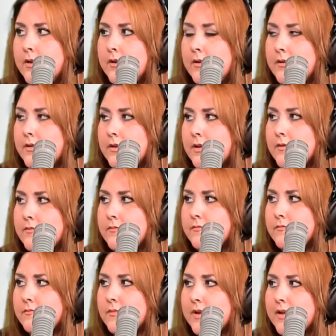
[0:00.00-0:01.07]
you know,
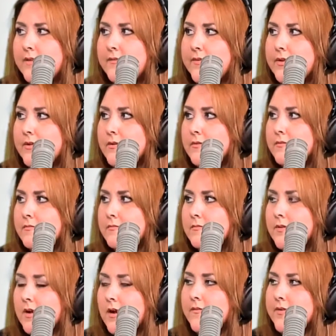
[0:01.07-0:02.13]
kind of feel
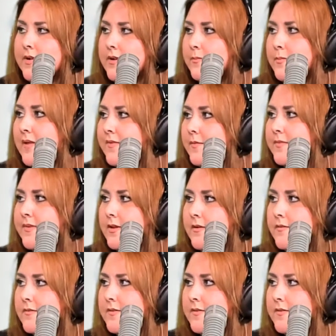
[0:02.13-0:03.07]
confident about themselves.